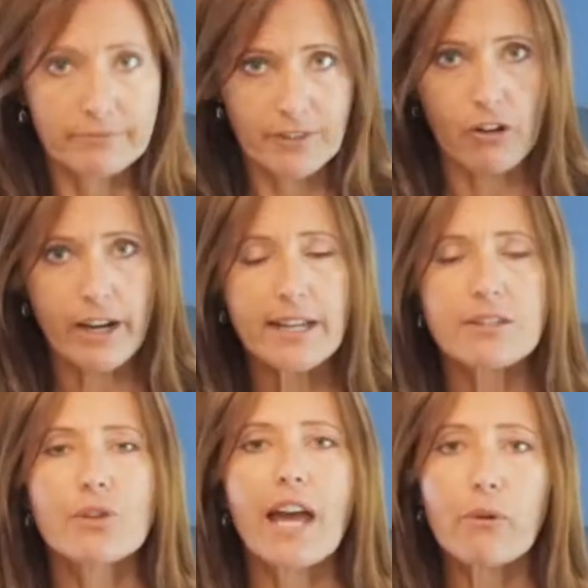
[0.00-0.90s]
All right,
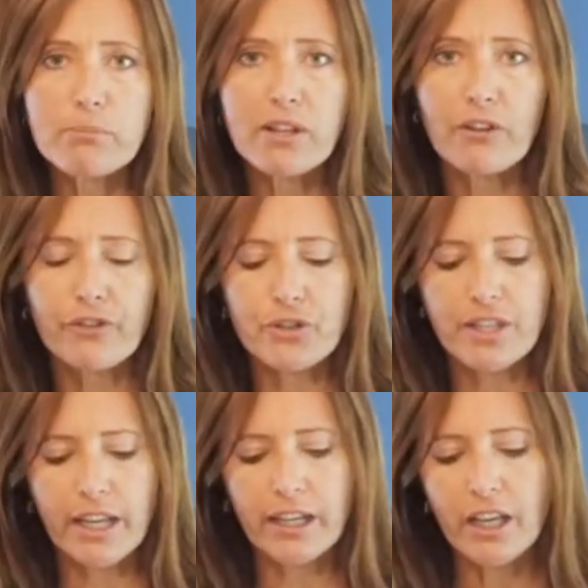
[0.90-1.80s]
so that would be the first
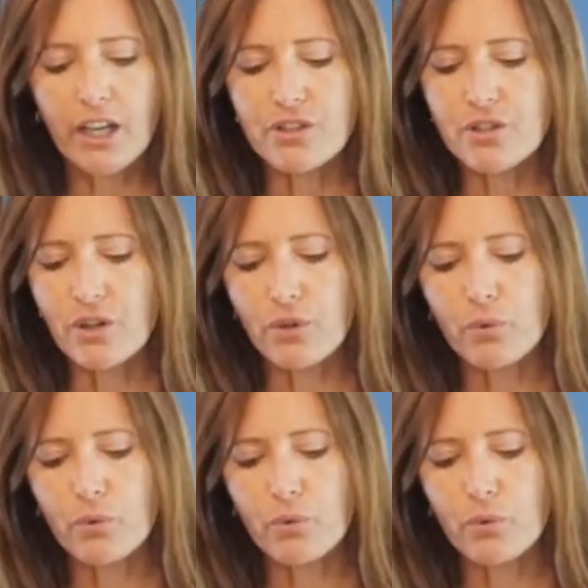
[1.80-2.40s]
thing. So